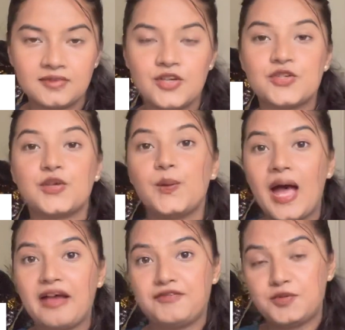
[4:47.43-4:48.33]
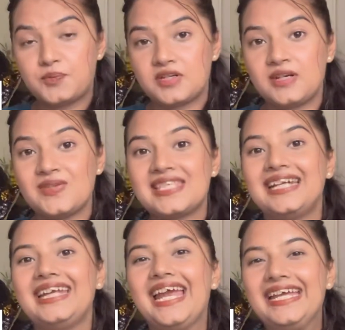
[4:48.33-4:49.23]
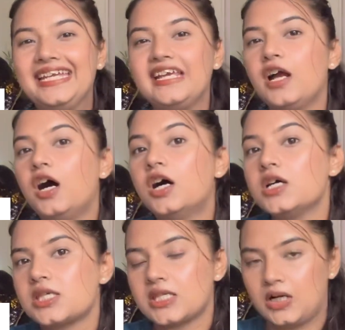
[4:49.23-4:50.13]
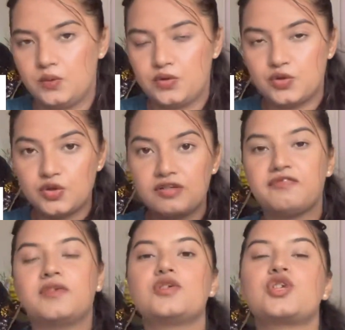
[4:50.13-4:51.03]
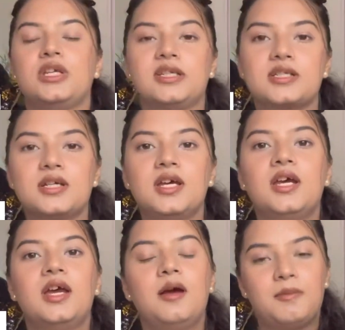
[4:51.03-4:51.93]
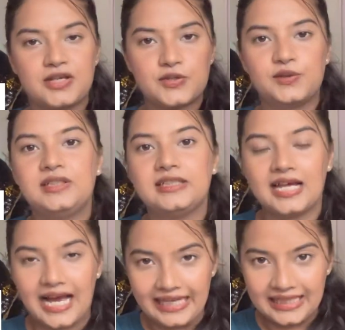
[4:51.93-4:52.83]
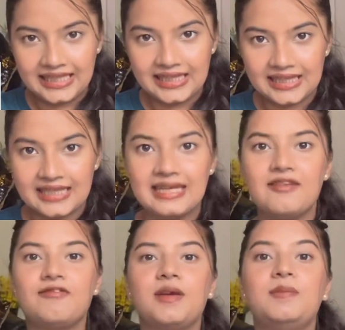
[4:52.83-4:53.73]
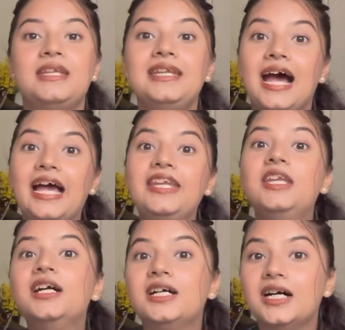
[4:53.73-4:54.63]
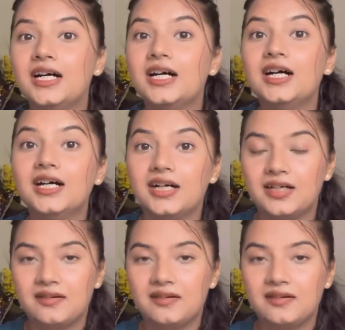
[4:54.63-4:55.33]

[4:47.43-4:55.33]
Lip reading: So you have to pronounce that ending a sound to differentiate. Masculine, ein. Feminine, eine, a.